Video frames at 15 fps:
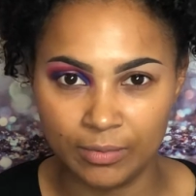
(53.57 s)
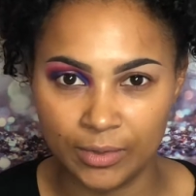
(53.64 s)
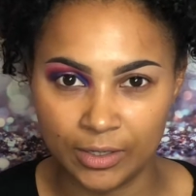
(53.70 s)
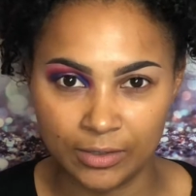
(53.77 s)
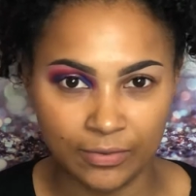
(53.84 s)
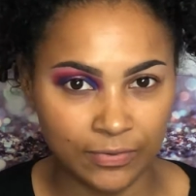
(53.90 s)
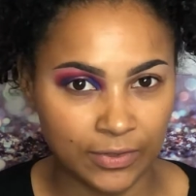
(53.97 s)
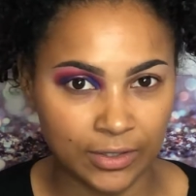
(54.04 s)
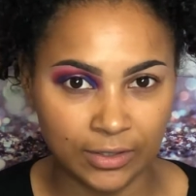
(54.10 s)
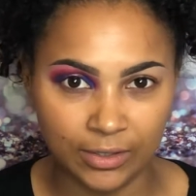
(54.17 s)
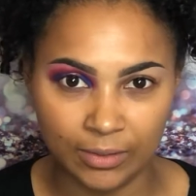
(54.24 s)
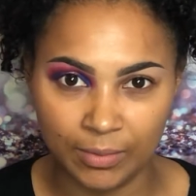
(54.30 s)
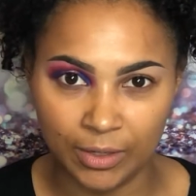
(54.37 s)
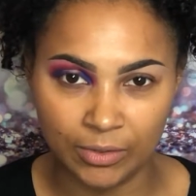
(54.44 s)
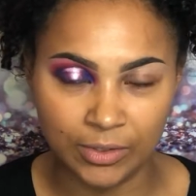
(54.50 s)
mixed feels
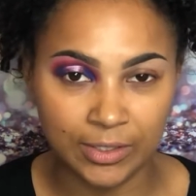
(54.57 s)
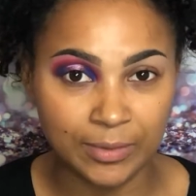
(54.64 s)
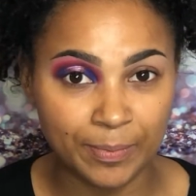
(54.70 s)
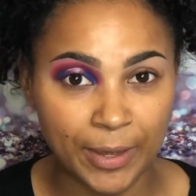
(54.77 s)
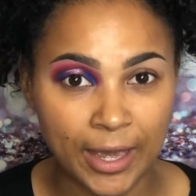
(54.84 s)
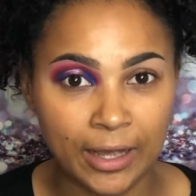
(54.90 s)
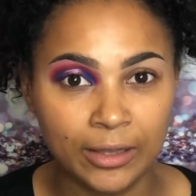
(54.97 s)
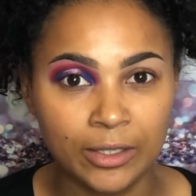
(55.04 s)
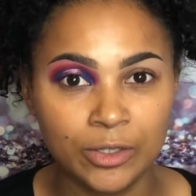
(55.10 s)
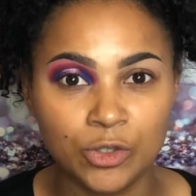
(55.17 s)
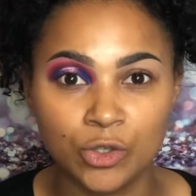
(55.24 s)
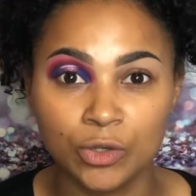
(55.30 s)
about this palette,